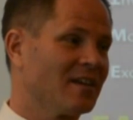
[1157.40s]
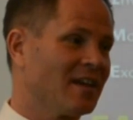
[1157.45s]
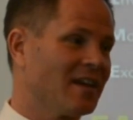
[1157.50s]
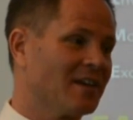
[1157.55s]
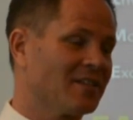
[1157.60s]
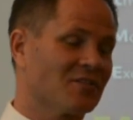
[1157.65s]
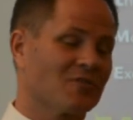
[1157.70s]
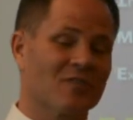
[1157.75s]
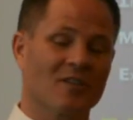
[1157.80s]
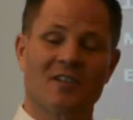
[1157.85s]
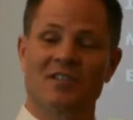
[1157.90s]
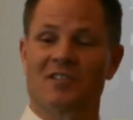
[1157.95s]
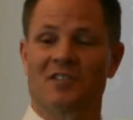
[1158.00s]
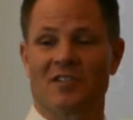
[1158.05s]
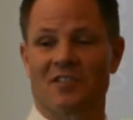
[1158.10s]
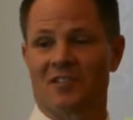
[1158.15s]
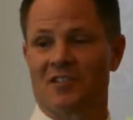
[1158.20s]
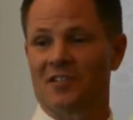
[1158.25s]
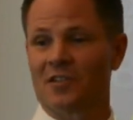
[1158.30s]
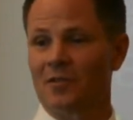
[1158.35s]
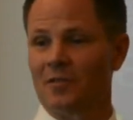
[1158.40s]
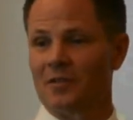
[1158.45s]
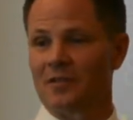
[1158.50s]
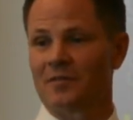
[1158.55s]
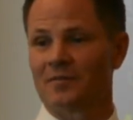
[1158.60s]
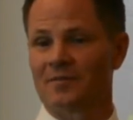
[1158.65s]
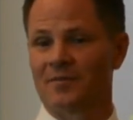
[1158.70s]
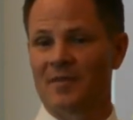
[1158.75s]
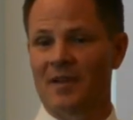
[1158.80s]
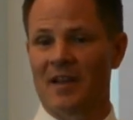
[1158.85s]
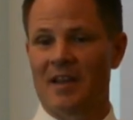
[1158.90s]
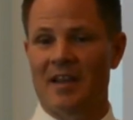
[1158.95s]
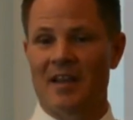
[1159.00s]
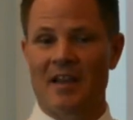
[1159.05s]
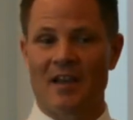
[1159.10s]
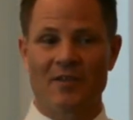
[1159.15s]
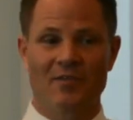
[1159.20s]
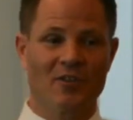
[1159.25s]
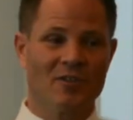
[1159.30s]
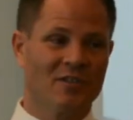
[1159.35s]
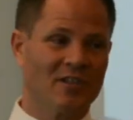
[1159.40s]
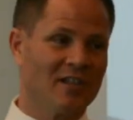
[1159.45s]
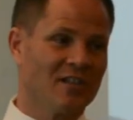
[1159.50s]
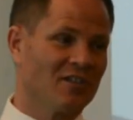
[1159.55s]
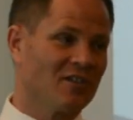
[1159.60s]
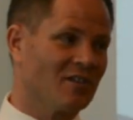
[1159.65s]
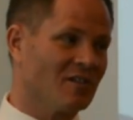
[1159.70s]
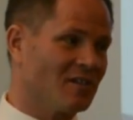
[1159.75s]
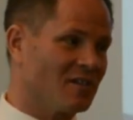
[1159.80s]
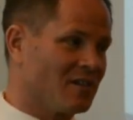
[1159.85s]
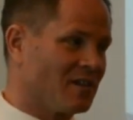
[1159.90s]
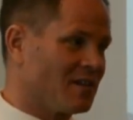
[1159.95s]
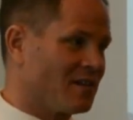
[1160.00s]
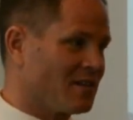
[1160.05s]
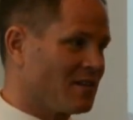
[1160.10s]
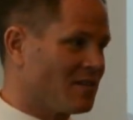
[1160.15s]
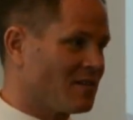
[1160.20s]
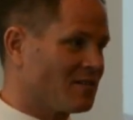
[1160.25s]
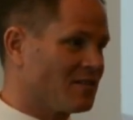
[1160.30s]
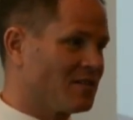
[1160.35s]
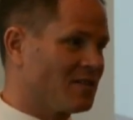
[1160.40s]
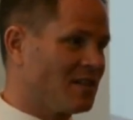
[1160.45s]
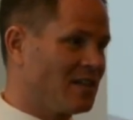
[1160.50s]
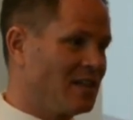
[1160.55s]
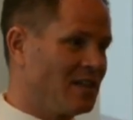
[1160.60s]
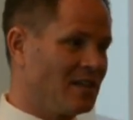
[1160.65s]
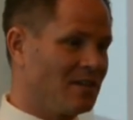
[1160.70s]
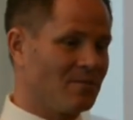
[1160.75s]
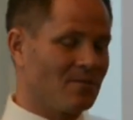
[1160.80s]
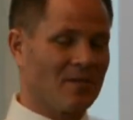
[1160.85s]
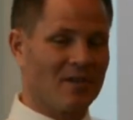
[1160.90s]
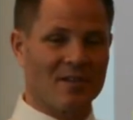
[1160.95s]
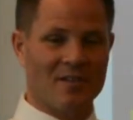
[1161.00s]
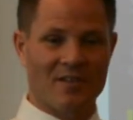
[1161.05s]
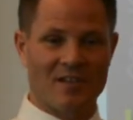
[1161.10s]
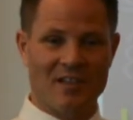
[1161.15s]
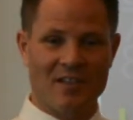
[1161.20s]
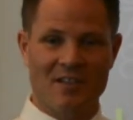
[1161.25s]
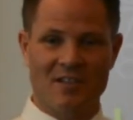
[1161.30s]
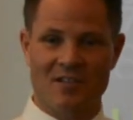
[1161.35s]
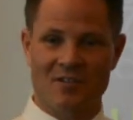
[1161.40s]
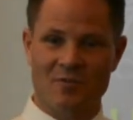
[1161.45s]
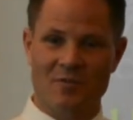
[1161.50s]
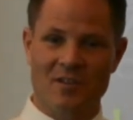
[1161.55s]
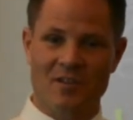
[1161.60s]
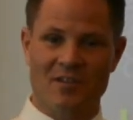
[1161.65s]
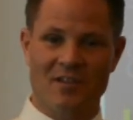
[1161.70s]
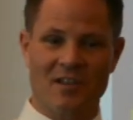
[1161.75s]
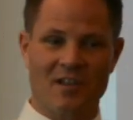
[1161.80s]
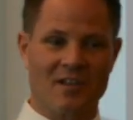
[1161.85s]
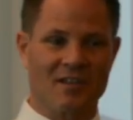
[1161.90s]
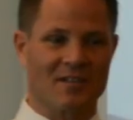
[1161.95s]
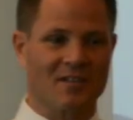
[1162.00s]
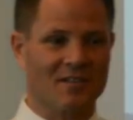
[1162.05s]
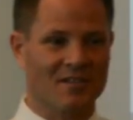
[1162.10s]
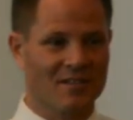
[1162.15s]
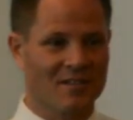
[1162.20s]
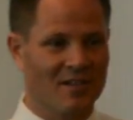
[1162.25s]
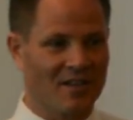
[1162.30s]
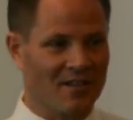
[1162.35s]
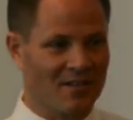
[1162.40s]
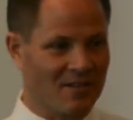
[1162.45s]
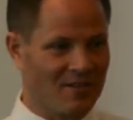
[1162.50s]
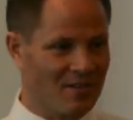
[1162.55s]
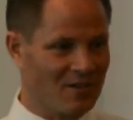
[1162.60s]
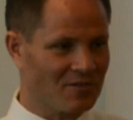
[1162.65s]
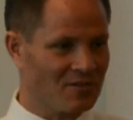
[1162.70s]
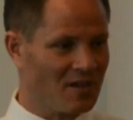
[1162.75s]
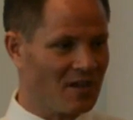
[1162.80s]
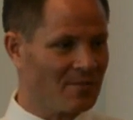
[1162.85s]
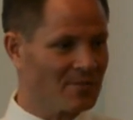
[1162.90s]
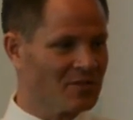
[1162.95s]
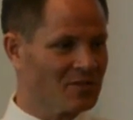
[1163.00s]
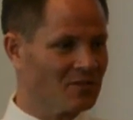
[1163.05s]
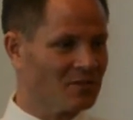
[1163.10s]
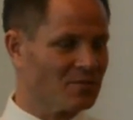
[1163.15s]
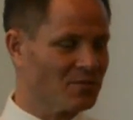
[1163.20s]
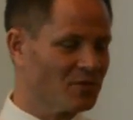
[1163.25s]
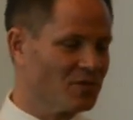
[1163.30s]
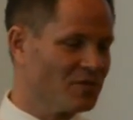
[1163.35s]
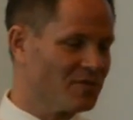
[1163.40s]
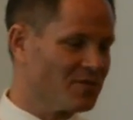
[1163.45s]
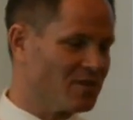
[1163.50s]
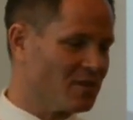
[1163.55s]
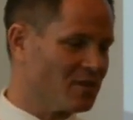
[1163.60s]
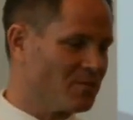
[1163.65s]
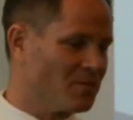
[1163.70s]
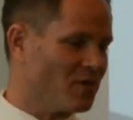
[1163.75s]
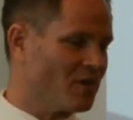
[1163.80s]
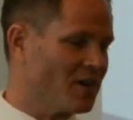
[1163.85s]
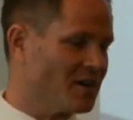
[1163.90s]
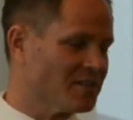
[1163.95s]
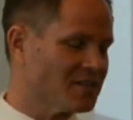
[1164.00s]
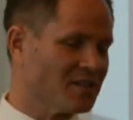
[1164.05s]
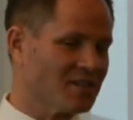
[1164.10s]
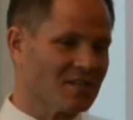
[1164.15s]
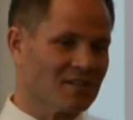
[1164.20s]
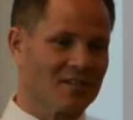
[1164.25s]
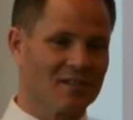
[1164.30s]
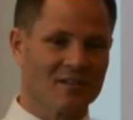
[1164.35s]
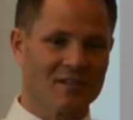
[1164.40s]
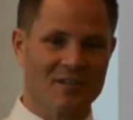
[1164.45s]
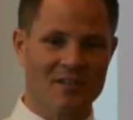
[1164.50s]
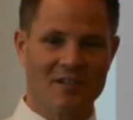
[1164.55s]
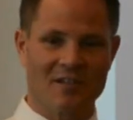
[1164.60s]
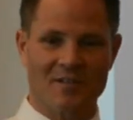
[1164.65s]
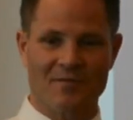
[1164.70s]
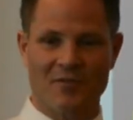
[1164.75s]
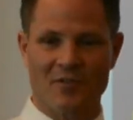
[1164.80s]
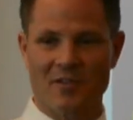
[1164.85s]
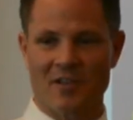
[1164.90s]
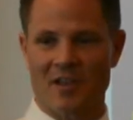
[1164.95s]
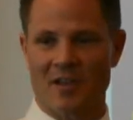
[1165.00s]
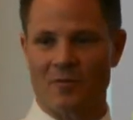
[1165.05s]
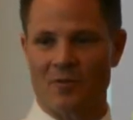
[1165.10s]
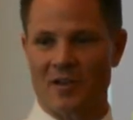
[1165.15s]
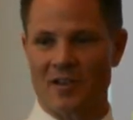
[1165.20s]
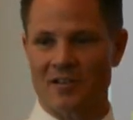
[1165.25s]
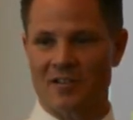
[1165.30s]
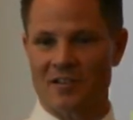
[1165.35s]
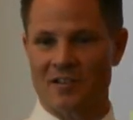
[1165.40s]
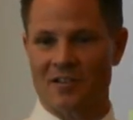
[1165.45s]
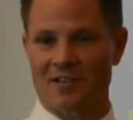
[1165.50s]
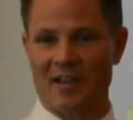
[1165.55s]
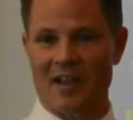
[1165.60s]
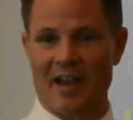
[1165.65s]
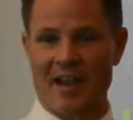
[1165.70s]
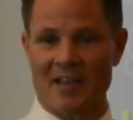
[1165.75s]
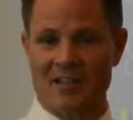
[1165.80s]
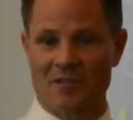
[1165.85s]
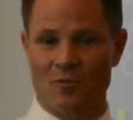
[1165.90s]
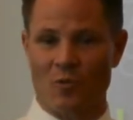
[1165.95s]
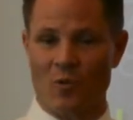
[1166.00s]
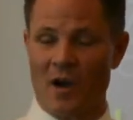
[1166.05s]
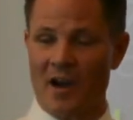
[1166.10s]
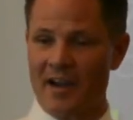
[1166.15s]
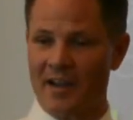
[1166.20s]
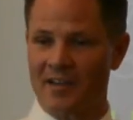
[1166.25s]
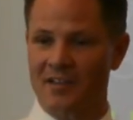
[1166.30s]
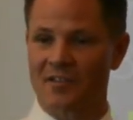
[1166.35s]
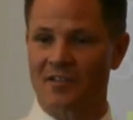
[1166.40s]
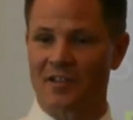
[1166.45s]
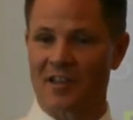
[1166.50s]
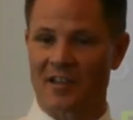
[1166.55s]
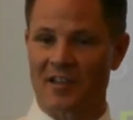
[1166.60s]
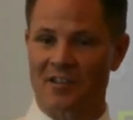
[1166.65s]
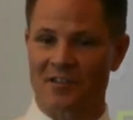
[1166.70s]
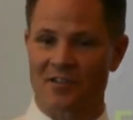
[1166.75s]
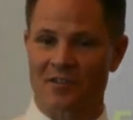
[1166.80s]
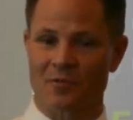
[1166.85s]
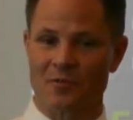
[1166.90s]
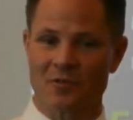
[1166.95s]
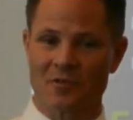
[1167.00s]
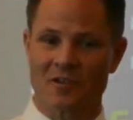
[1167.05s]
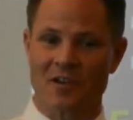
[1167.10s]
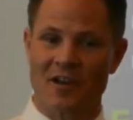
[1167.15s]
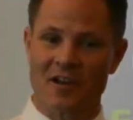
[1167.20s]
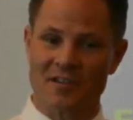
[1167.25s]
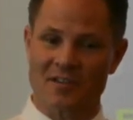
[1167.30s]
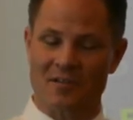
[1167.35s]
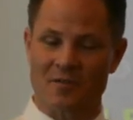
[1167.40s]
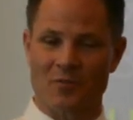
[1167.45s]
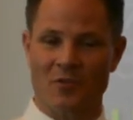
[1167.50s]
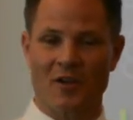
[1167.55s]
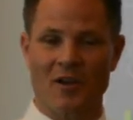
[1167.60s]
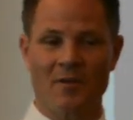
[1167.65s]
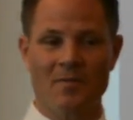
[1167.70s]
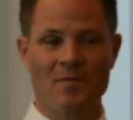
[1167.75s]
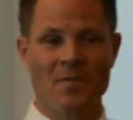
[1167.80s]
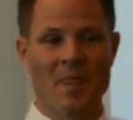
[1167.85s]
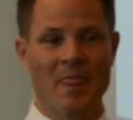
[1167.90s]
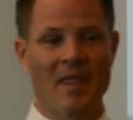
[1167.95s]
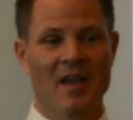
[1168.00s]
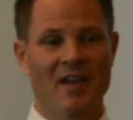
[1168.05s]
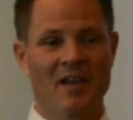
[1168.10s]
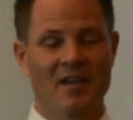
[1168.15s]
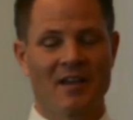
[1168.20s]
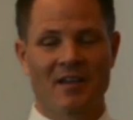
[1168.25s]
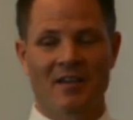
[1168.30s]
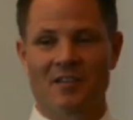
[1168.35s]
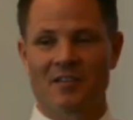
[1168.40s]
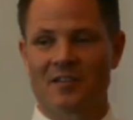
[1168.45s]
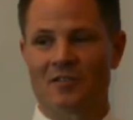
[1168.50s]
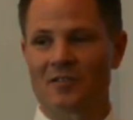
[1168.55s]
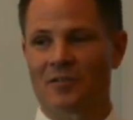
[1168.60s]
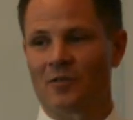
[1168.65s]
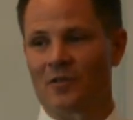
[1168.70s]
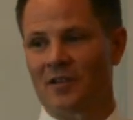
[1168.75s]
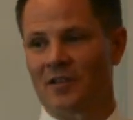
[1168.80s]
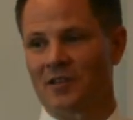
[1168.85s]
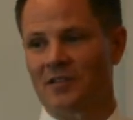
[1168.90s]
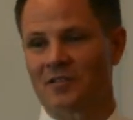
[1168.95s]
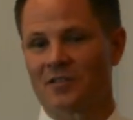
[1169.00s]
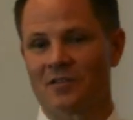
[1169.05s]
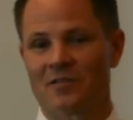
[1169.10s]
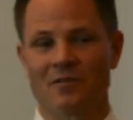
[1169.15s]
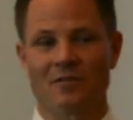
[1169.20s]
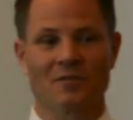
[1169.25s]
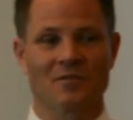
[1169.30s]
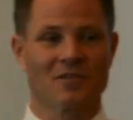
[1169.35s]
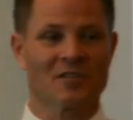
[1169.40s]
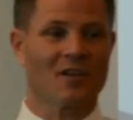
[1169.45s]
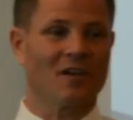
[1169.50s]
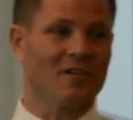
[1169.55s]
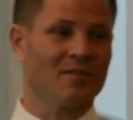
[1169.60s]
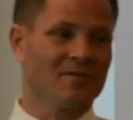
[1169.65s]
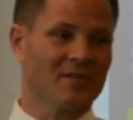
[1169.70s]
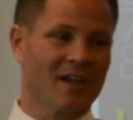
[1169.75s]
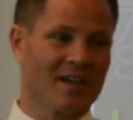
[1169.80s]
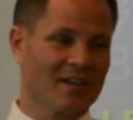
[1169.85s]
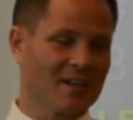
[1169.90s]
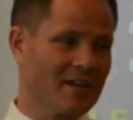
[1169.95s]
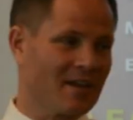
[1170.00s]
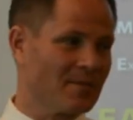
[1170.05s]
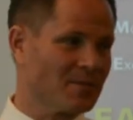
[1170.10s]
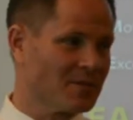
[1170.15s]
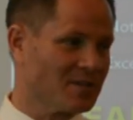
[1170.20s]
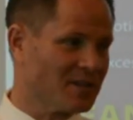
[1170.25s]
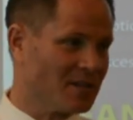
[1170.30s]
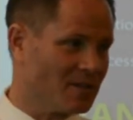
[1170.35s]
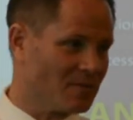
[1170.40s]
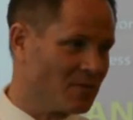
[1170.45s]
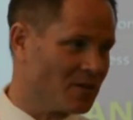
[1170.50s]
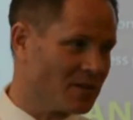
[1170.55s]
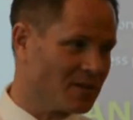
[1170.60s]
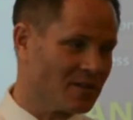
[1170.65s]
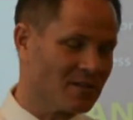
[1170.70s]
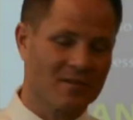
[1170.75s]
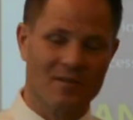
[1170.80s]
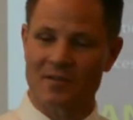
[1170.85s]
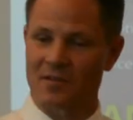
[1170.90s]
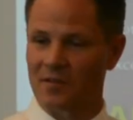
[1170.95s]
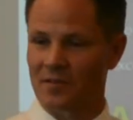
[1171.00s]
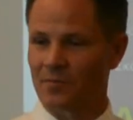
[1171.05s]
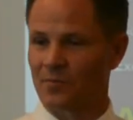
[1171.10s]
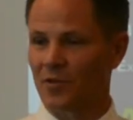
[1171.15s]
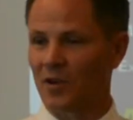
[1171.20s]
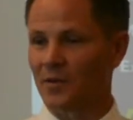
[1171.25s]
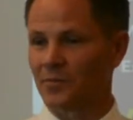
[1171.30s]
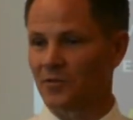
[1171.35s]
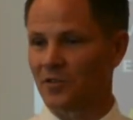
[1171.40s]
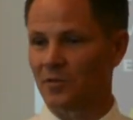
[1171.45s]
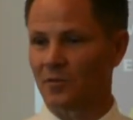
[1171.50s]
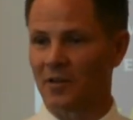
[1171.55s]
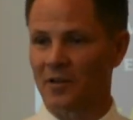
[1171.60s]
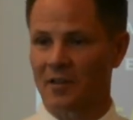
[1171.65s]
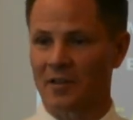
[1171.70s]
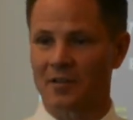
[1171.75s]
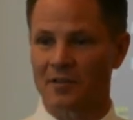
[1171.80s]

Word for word: and the trick is just to do it. If you teach your, uh, your team these three things, that their job is to improve their process, look at for the eight ways, and ask why until they get to the root cause of the problem, you're going to solve 99% of what problems you're running